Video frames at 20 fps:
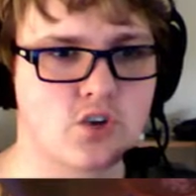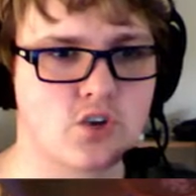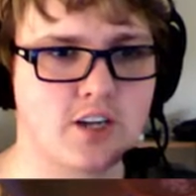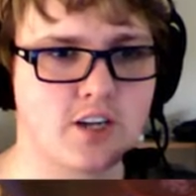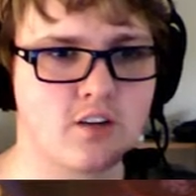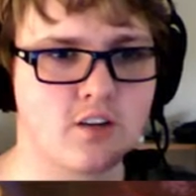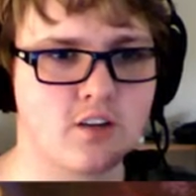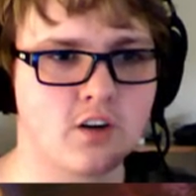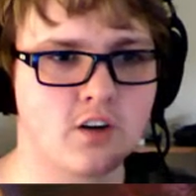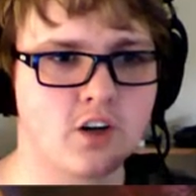
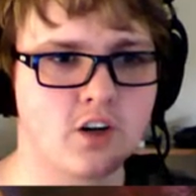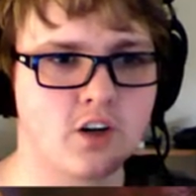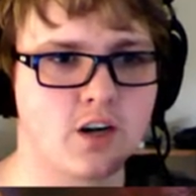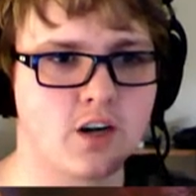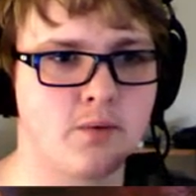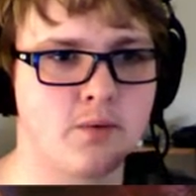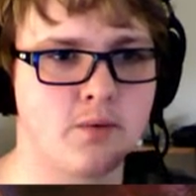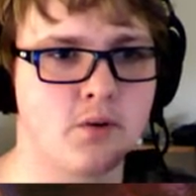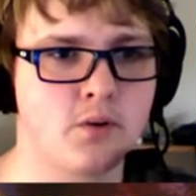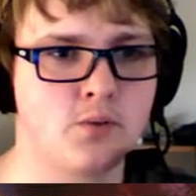The longer your
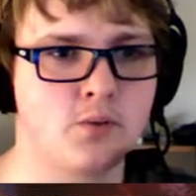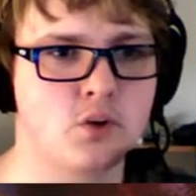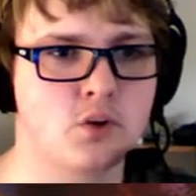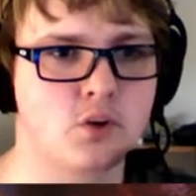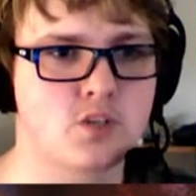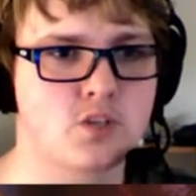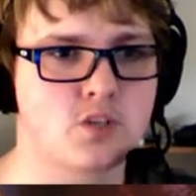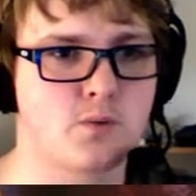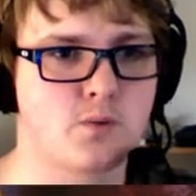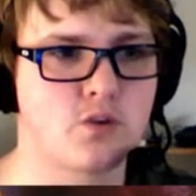combo, the more
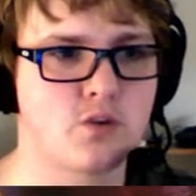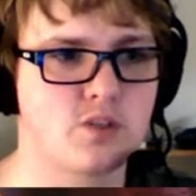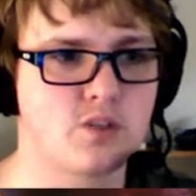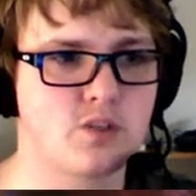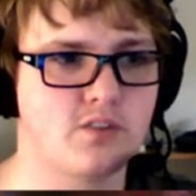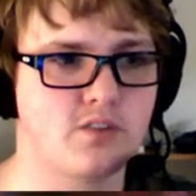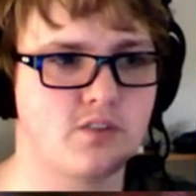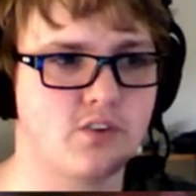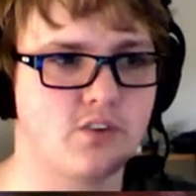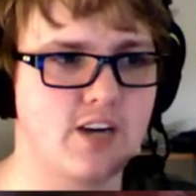
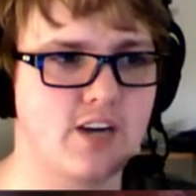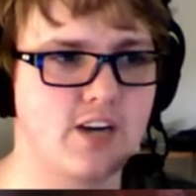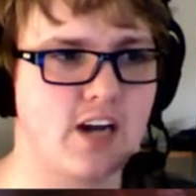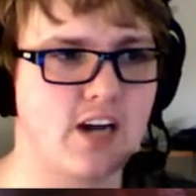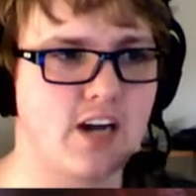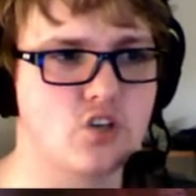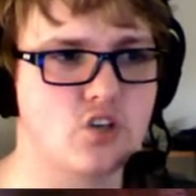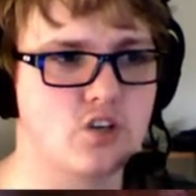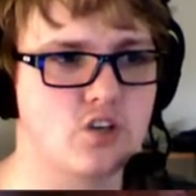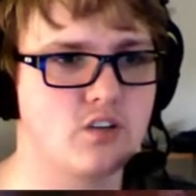explosive the
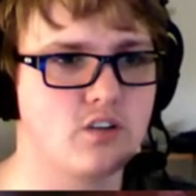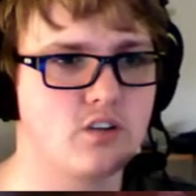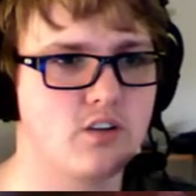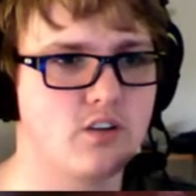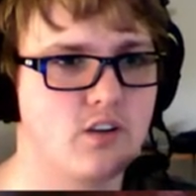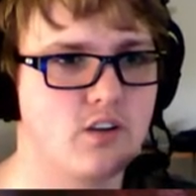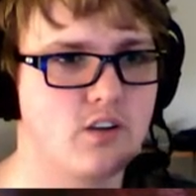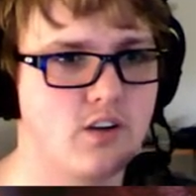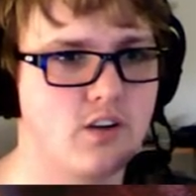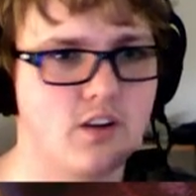reaction.
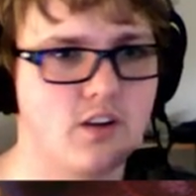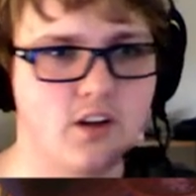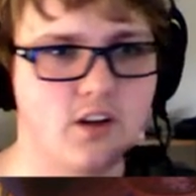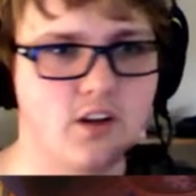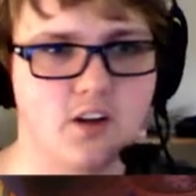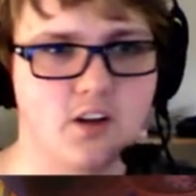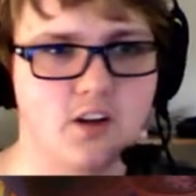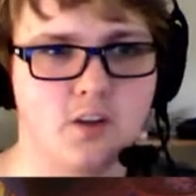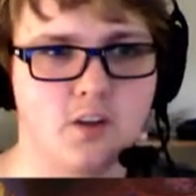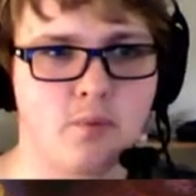And
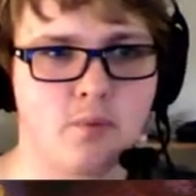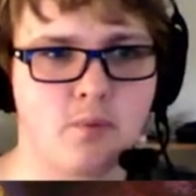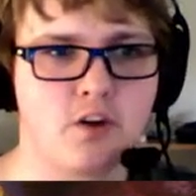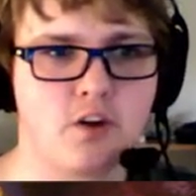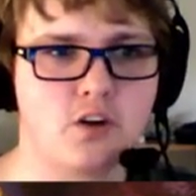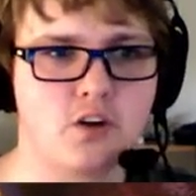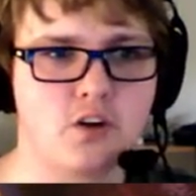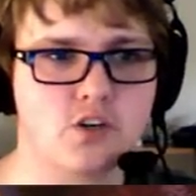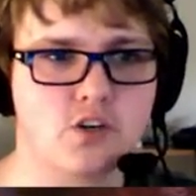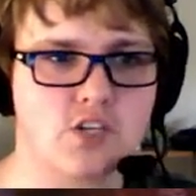then the
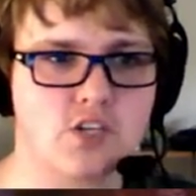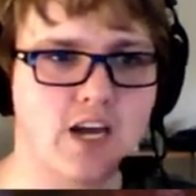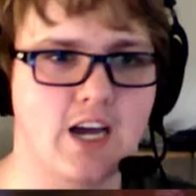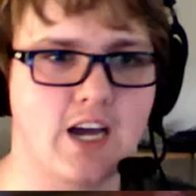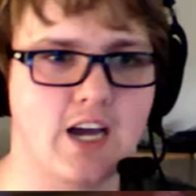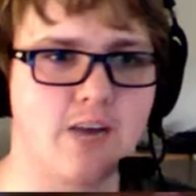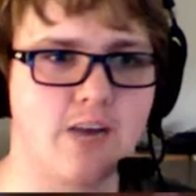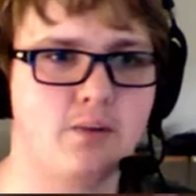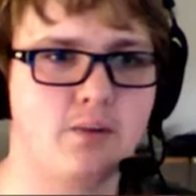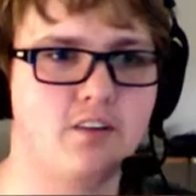Plunderer's
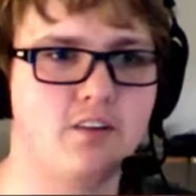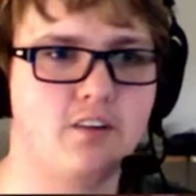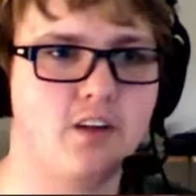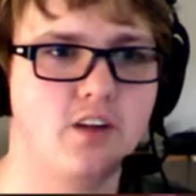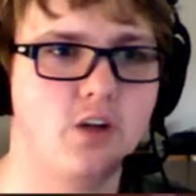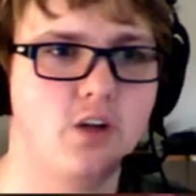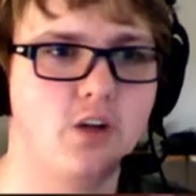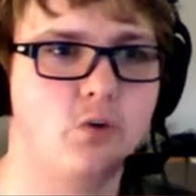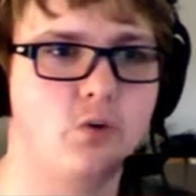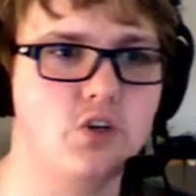Cap.
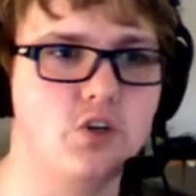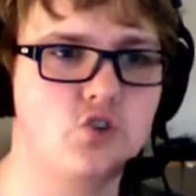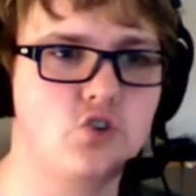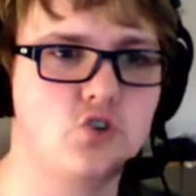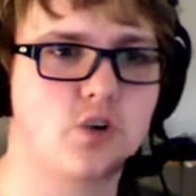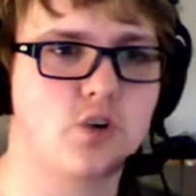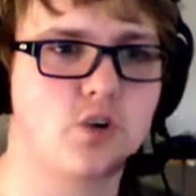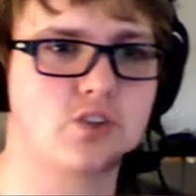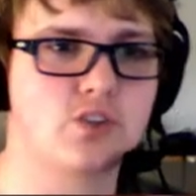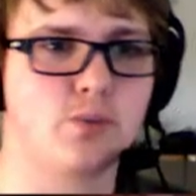When you
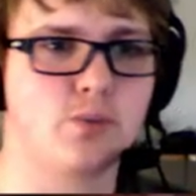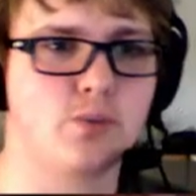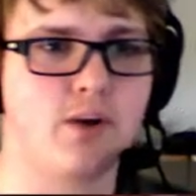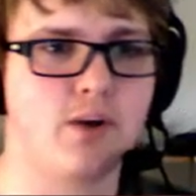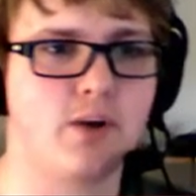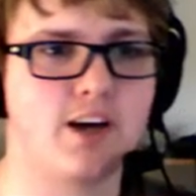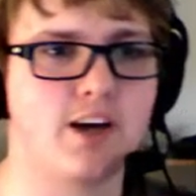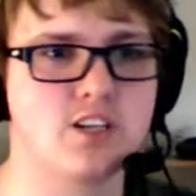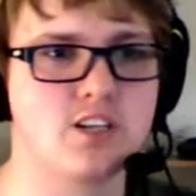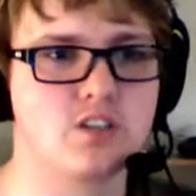draw
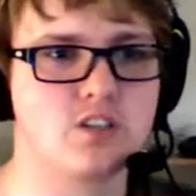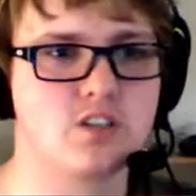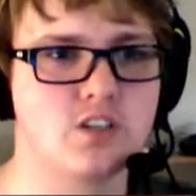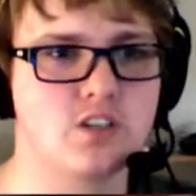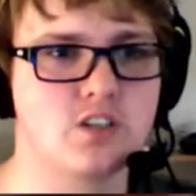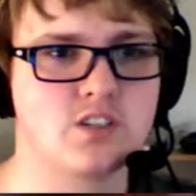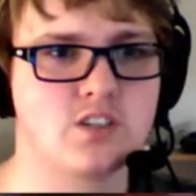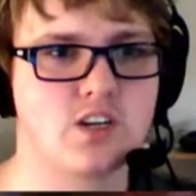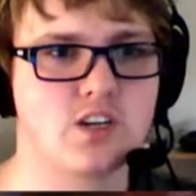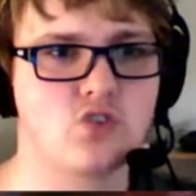supplies,
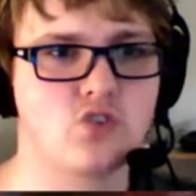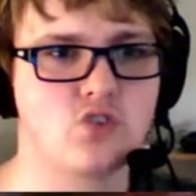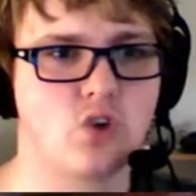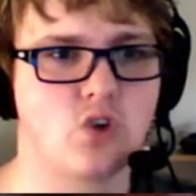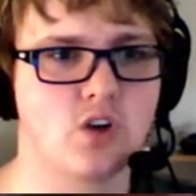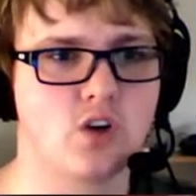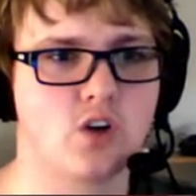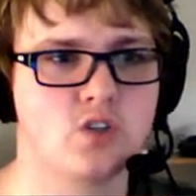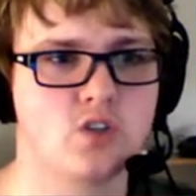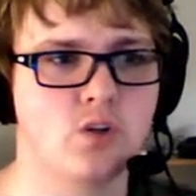instead
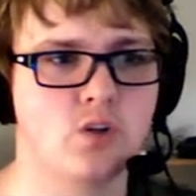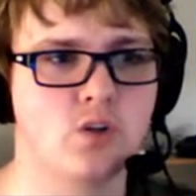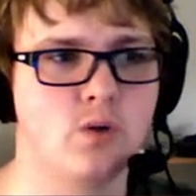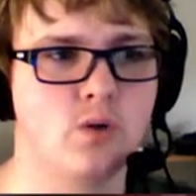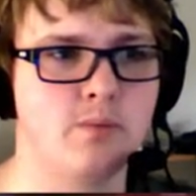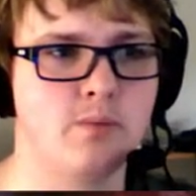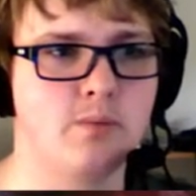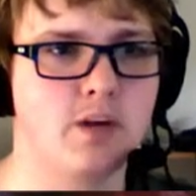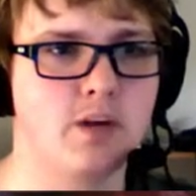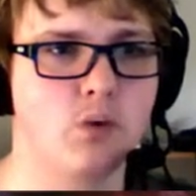draw 2
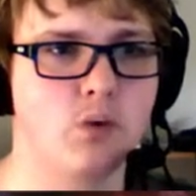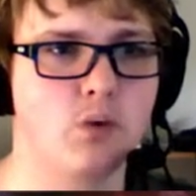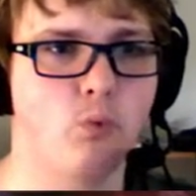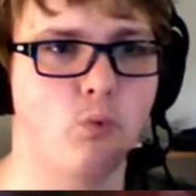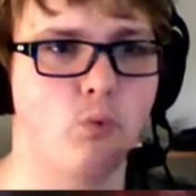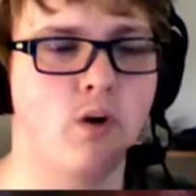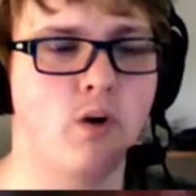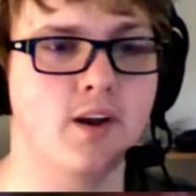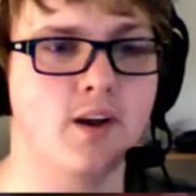and pick 1.